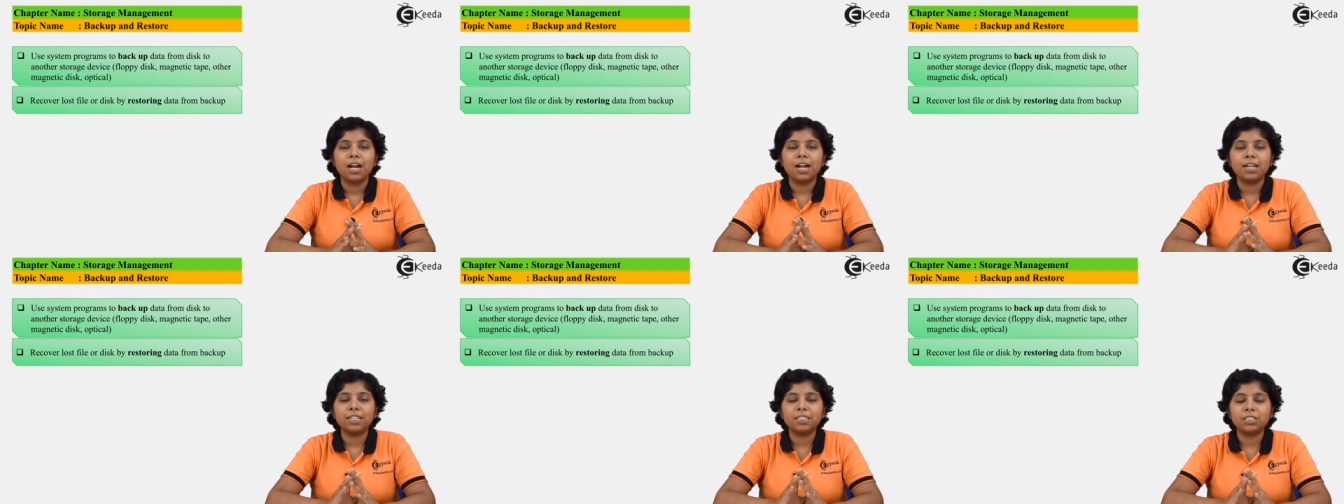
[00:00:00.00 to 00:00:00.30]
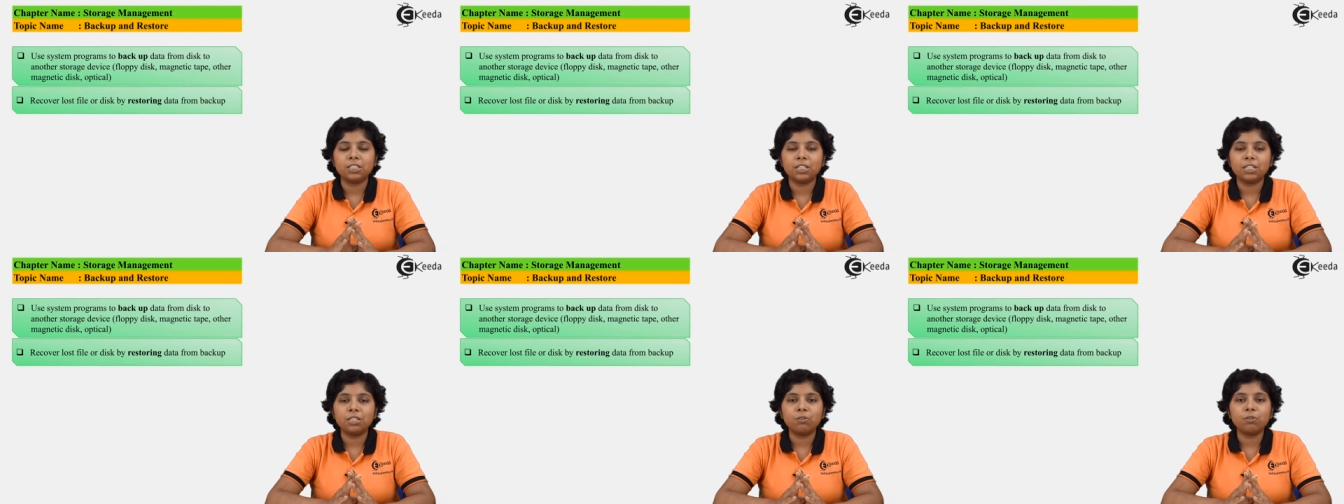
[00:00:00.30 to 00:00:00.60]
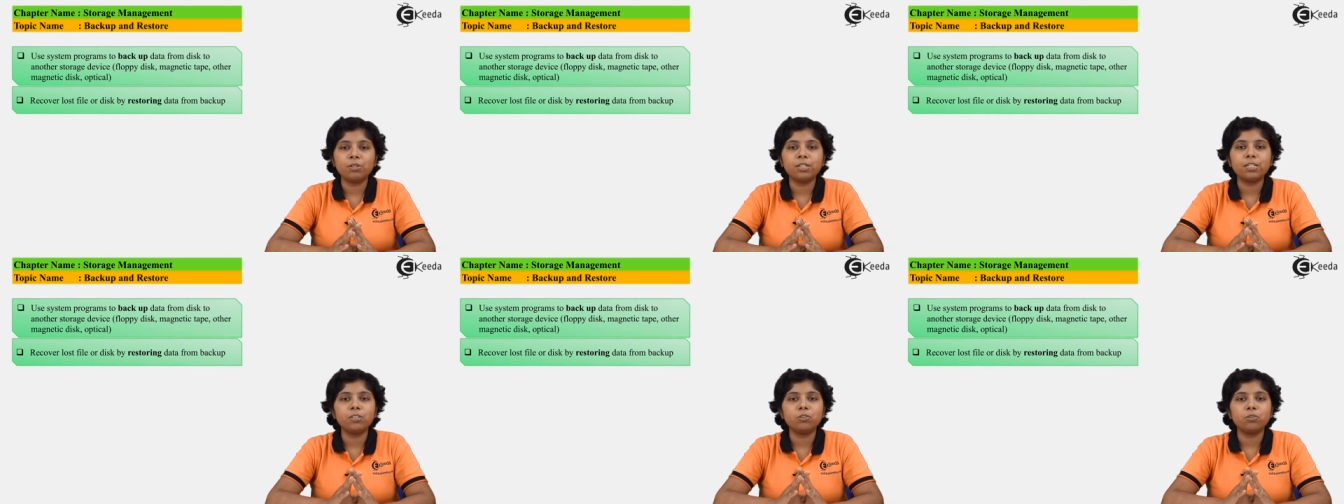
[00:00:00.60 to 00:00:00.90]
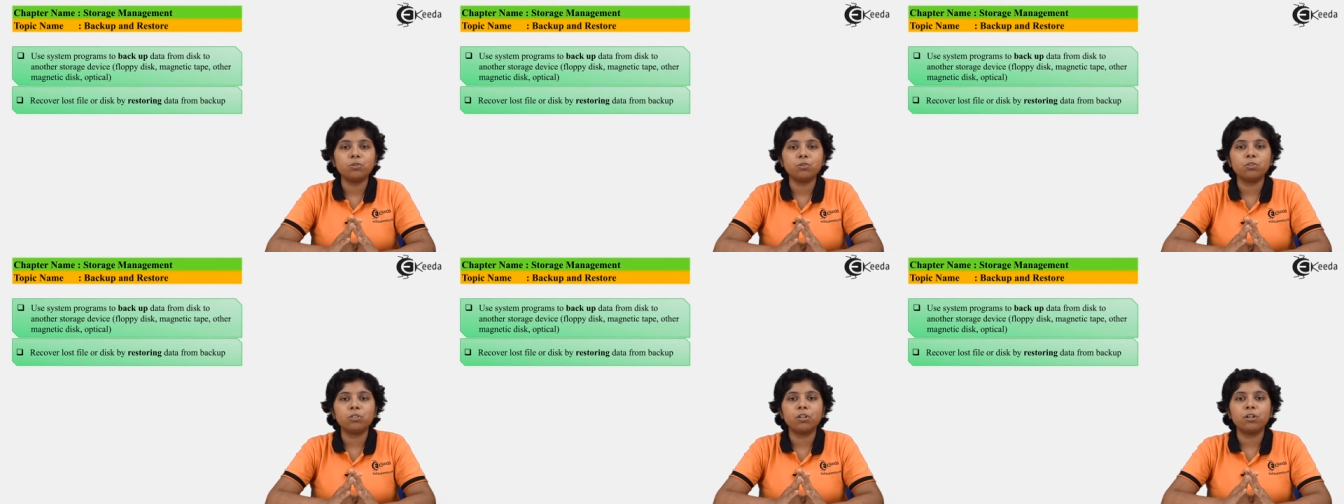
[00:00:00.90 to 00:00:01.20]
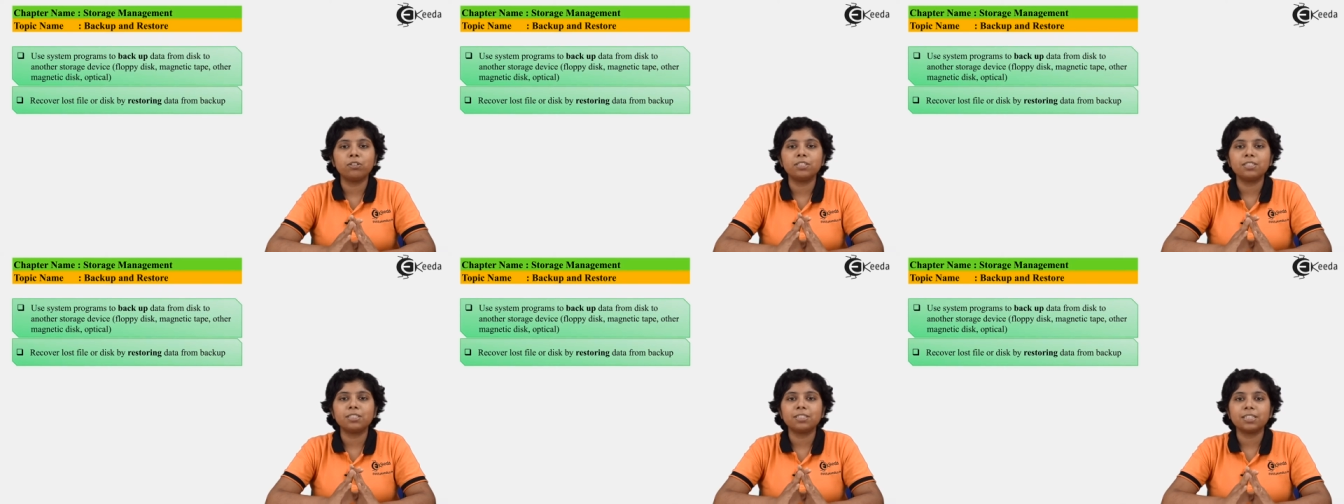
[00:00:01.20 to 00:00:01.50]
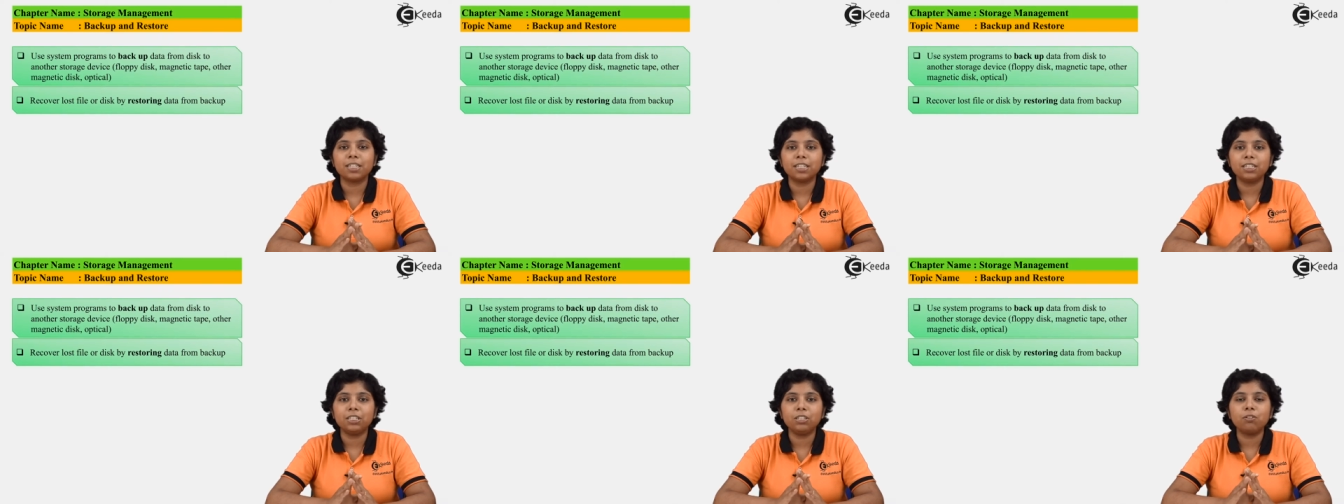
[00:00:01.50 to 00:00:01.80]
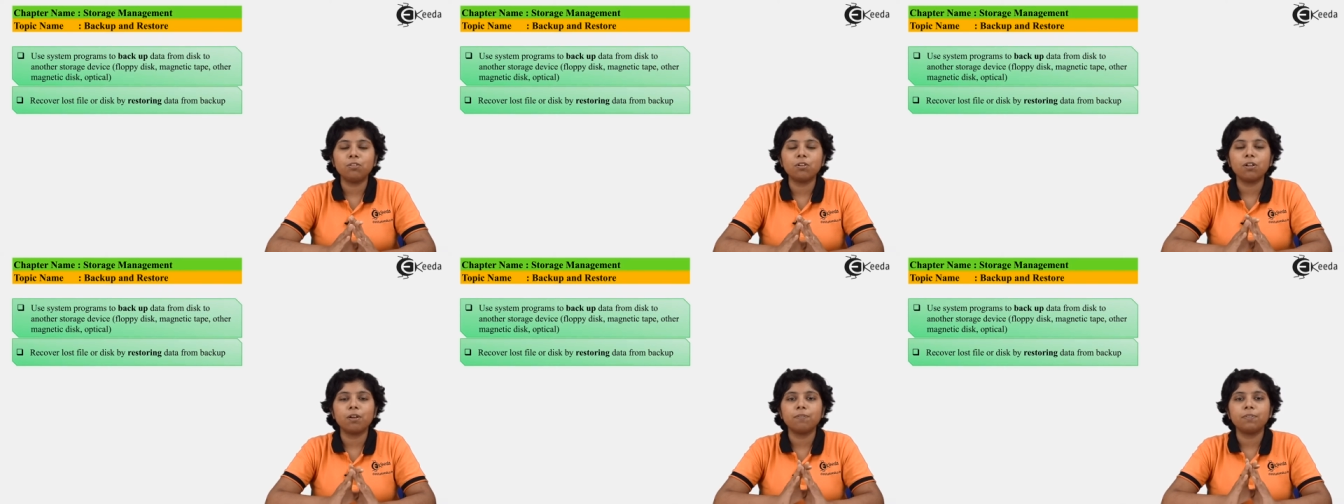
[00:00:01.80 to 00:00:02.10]
A general rule of the
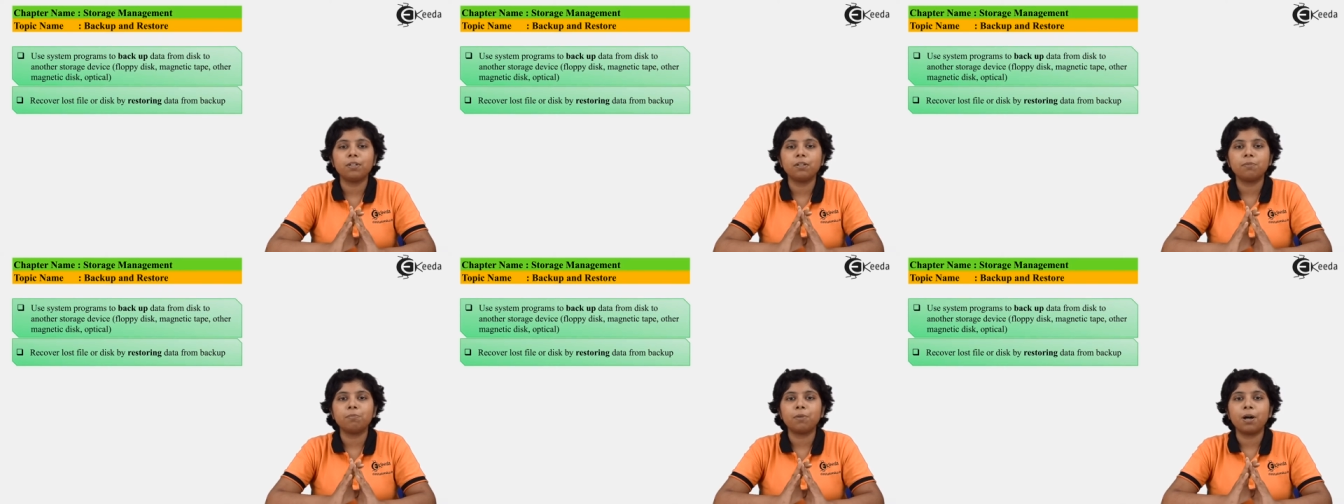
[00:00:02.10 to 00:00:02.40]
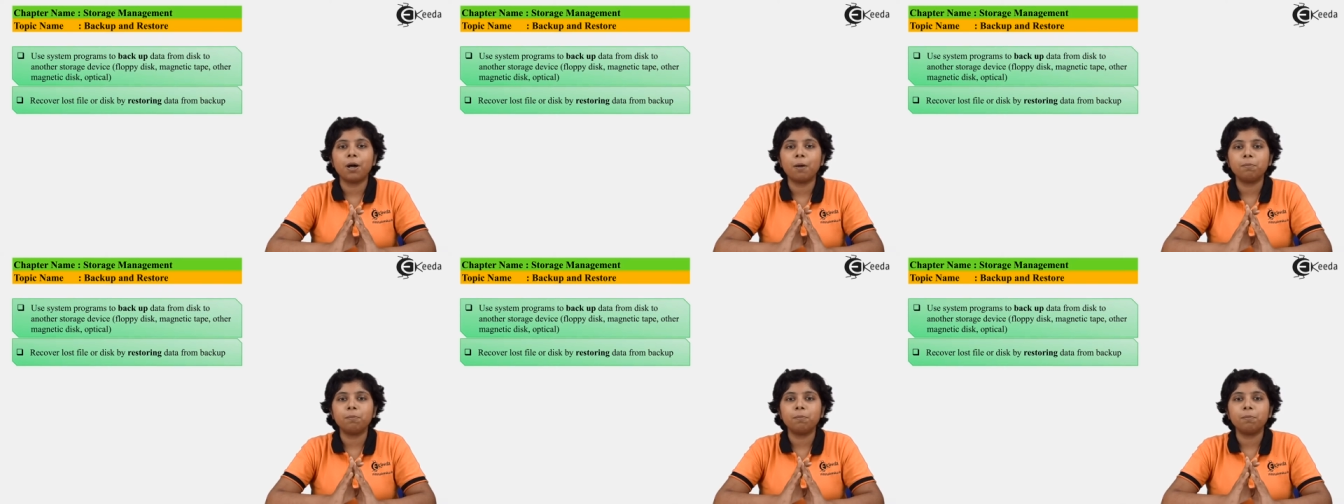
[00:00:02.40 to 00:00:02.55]
schedule of the